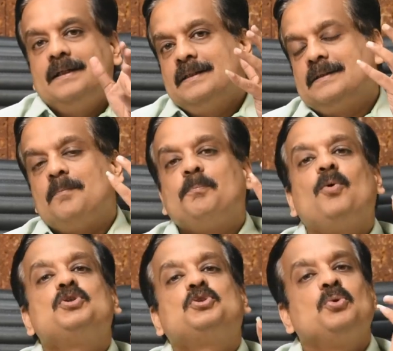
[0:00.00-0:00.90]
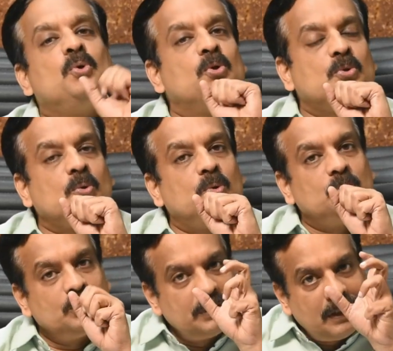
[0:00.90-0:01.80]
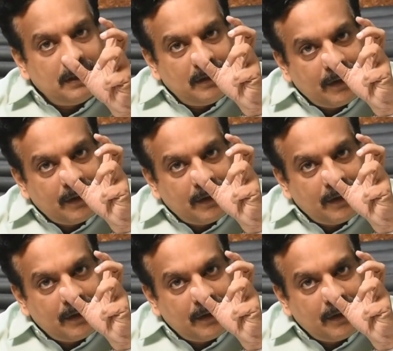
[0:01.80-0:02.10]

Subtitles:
is supposed to go through the